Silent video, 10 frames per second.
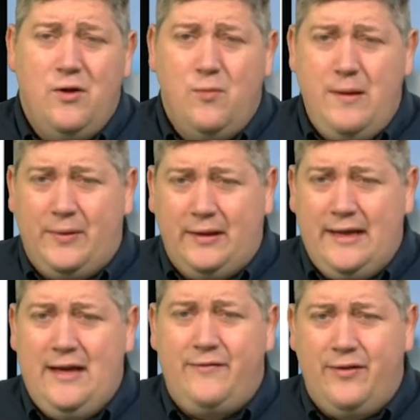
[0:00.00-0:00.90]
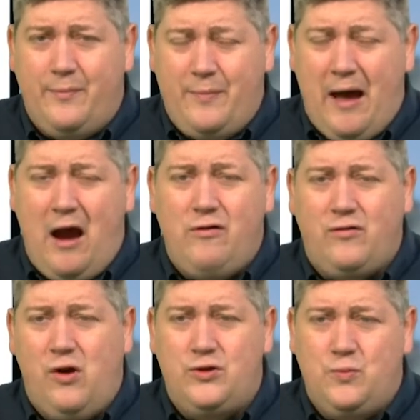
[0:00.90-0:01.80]
We believe in the power
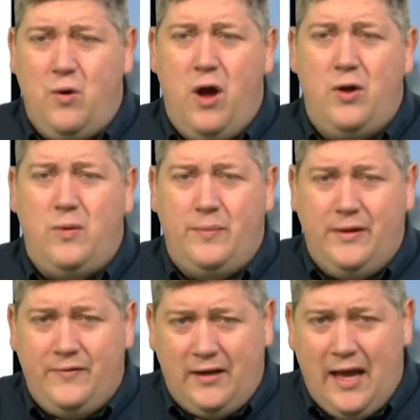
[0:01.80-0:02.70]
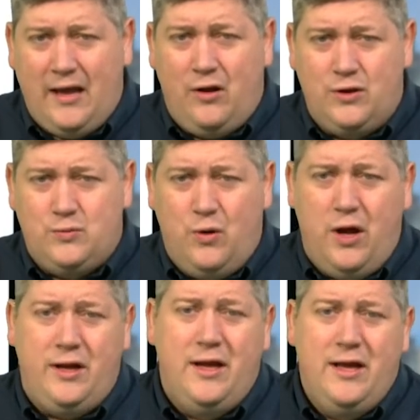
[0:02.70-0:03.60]
of God's word. We believe in getting God's
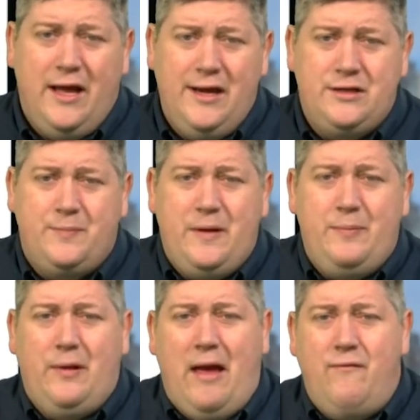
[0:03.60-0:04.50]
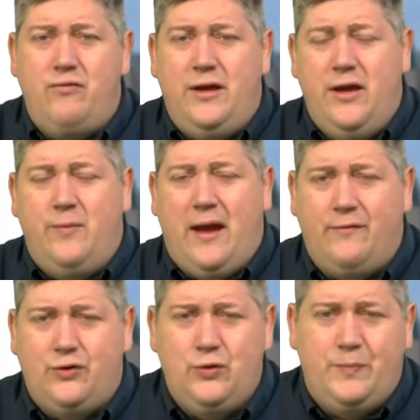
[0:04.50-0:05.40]
word into people. Every year we
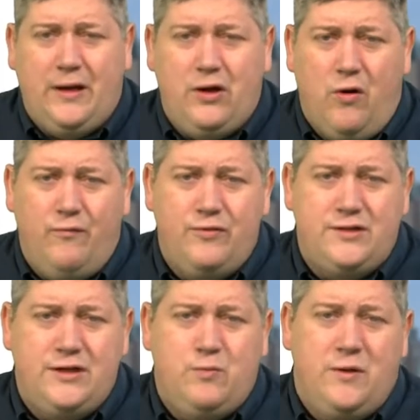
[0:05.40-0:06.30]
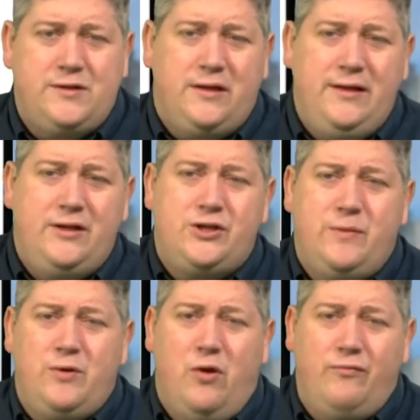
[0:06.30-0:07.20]
have two big conferences. One's a
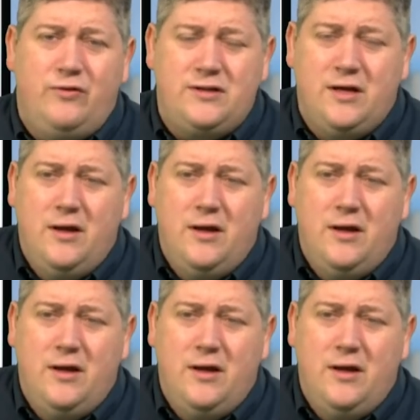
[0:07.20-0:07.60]
leadership conference